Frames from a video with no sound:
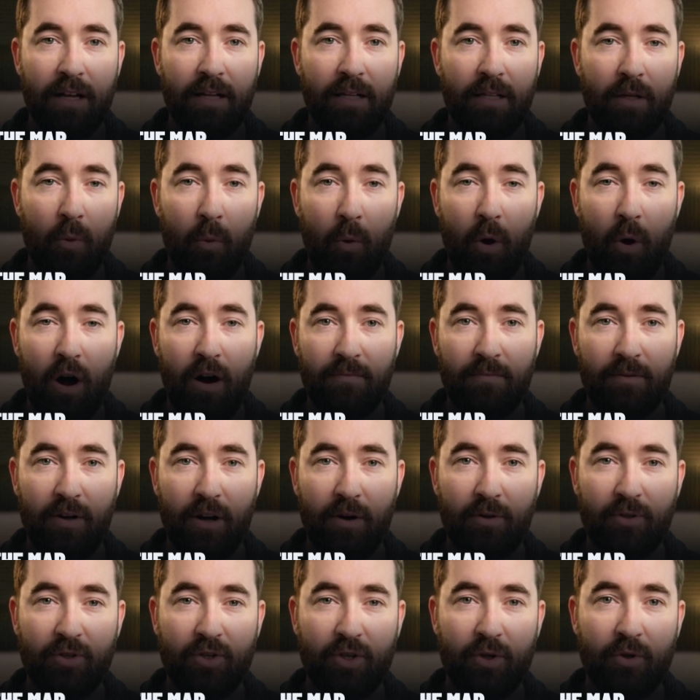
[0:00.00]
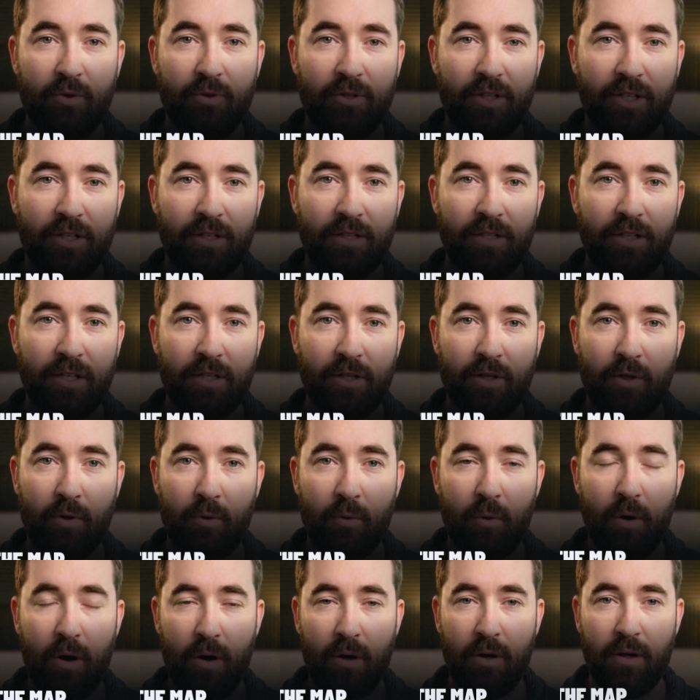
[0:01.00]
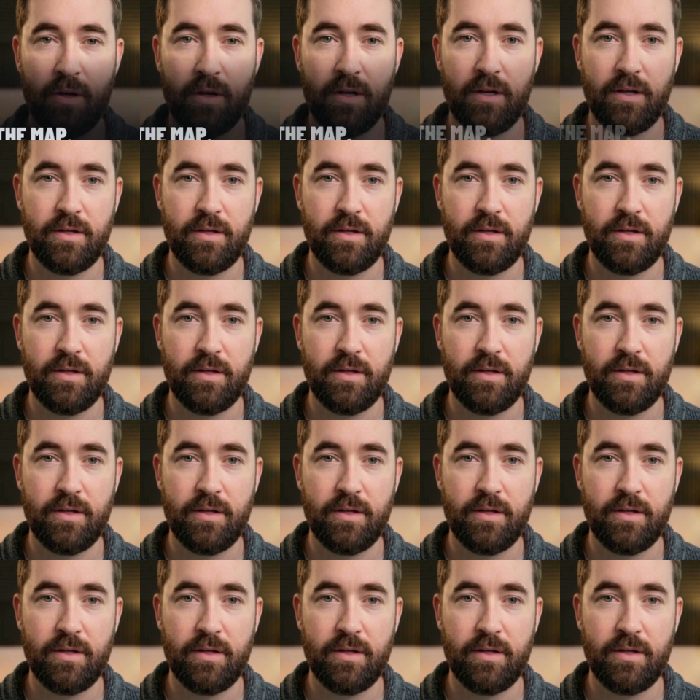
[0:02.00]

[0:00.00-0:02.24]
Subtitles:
The workflow chooses the tool.